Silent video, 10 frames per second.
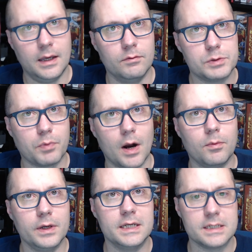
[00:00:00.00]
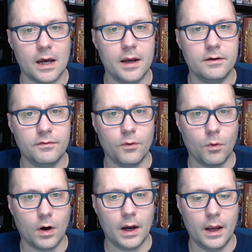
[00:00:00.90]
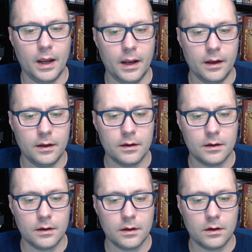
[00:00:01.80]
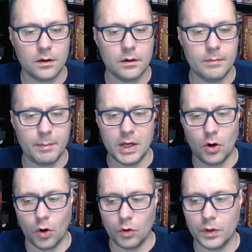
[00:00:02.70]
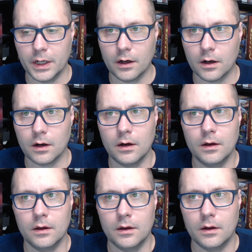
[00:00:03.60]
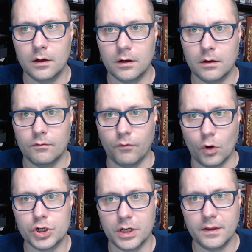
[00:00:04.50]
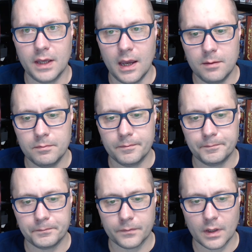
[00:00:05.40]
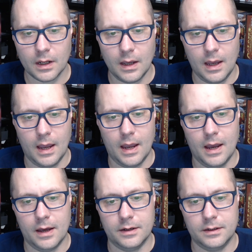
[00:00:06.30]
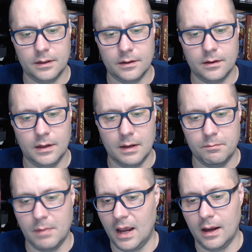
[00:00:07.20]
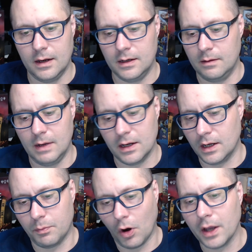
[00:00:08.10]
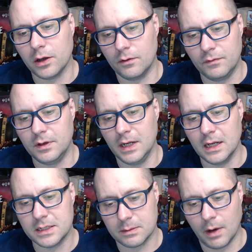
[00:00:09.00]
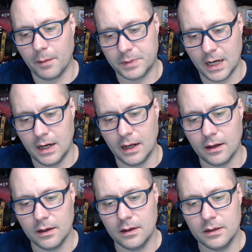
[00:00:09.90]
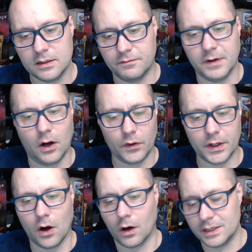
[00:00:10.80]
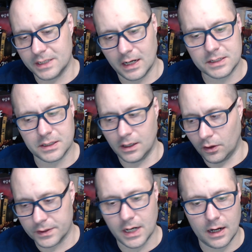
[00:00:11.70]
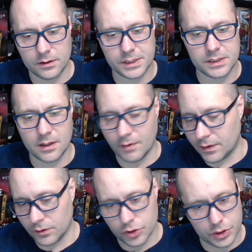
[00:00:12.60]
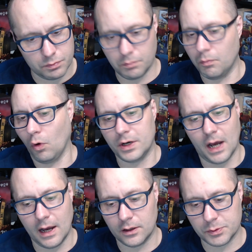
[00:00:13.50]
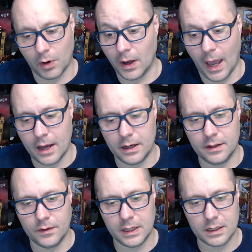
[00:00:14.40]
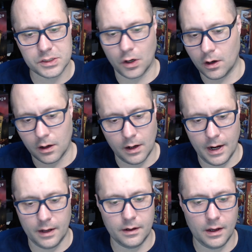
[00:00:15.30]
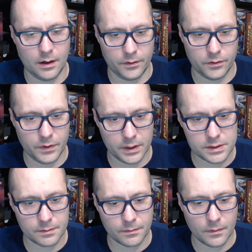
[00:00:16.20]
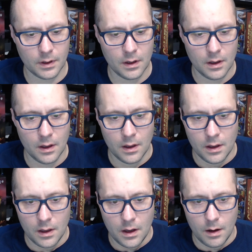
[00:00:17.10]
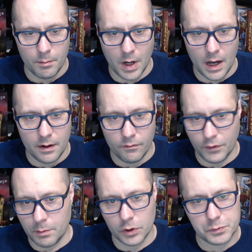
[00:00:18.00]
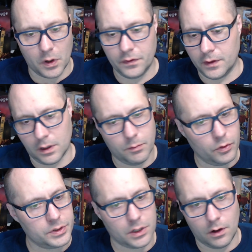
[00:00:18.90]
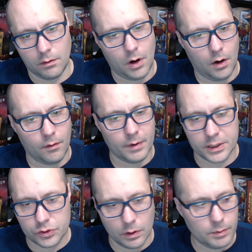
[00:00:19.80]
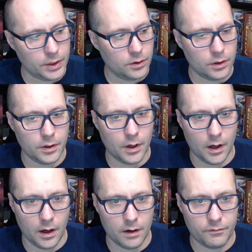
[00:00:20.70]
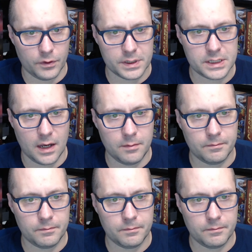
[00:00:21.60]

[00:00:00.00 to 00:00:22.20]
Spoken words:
it was probably designed for maybe an earlier version of the game, and it probably could have needed some updating to fit all the cards nicely and all the tiles and stuff. I think there's just more tiles probably added in the Kickstarter and other things. But for the most part, the components are extremely good for this game.